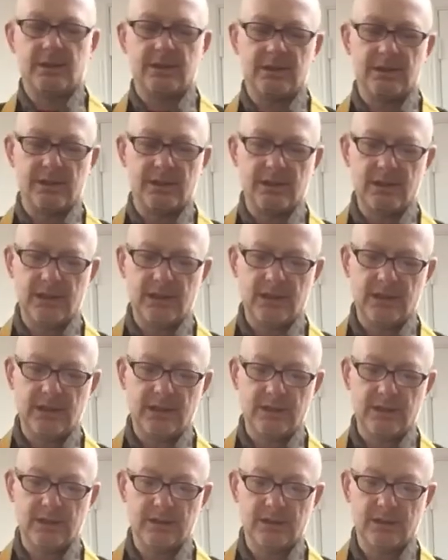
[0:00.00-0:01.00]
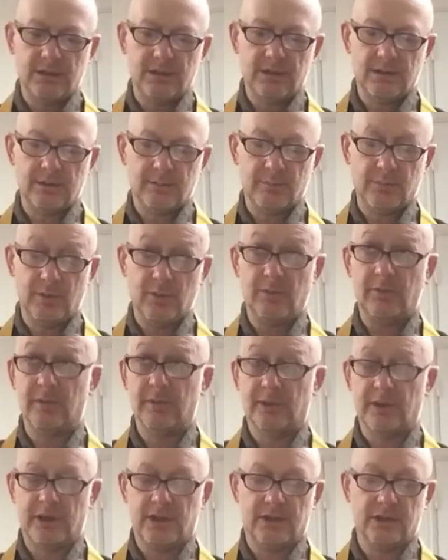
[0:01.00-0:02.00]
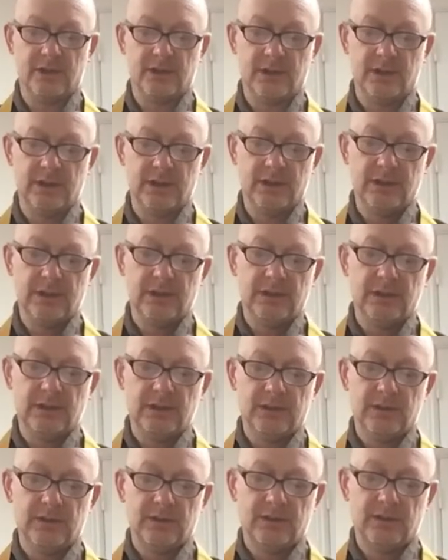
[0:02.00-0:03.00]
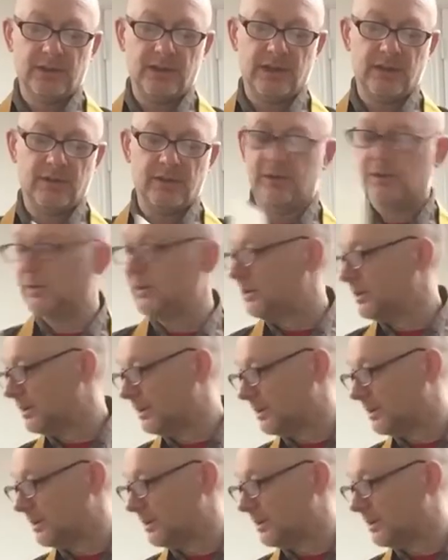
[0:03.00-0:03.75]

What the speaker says: today, beautiful day to sit down and